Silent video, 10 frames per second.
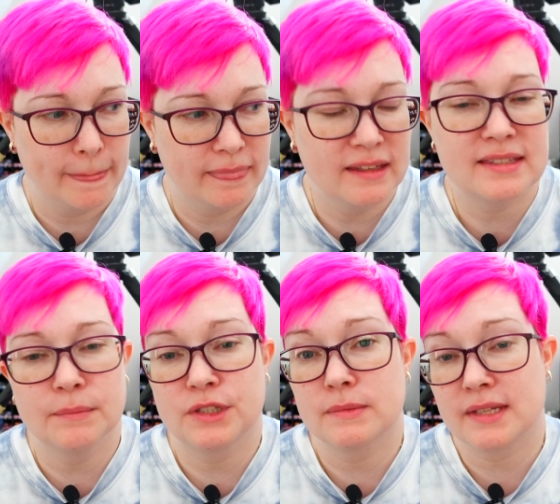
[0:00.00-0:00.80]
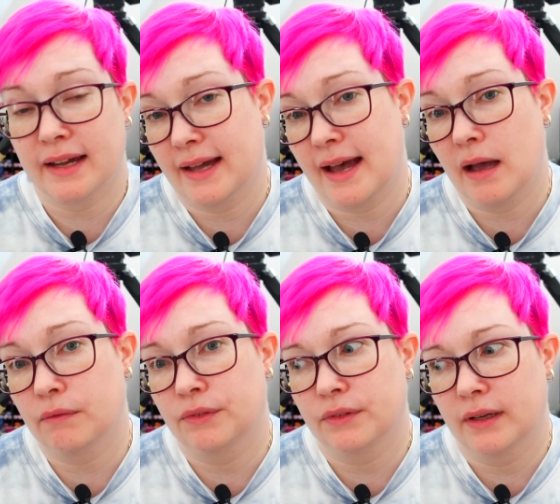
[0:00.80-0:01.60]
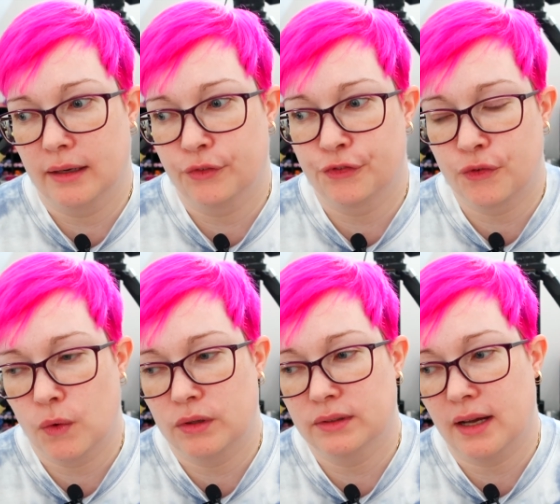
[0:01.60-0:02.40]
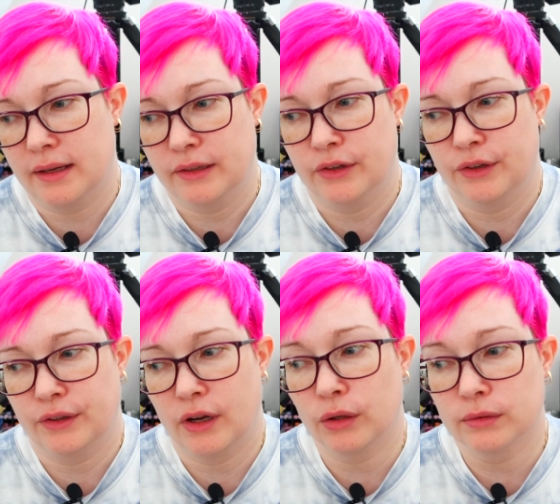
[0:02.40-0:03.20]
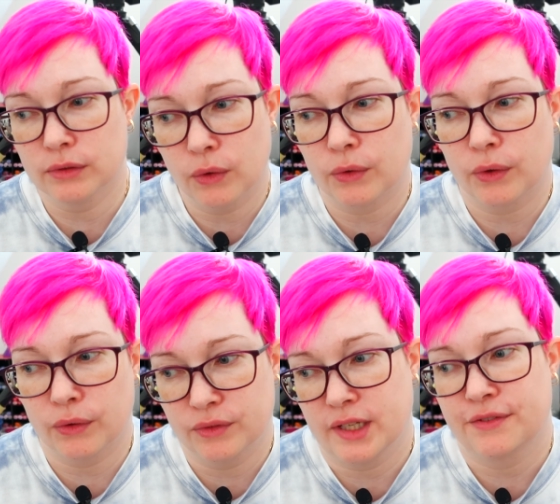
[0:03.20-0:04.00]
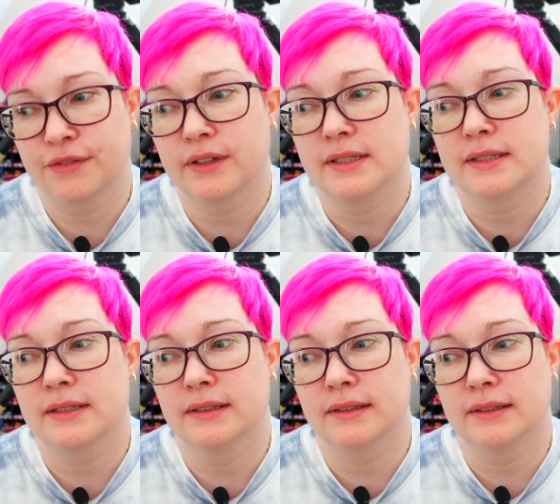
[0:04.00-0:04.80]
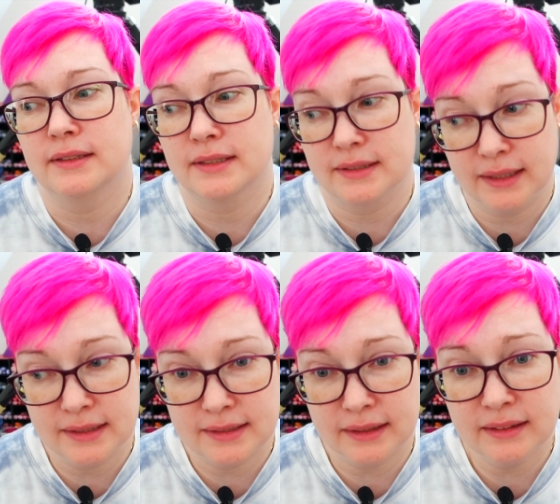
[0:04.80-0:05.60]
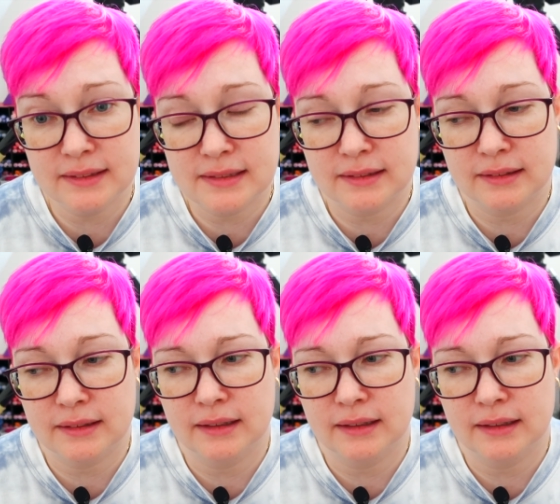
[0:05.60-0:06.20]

The symptoms I have fall under a lot of different diseases.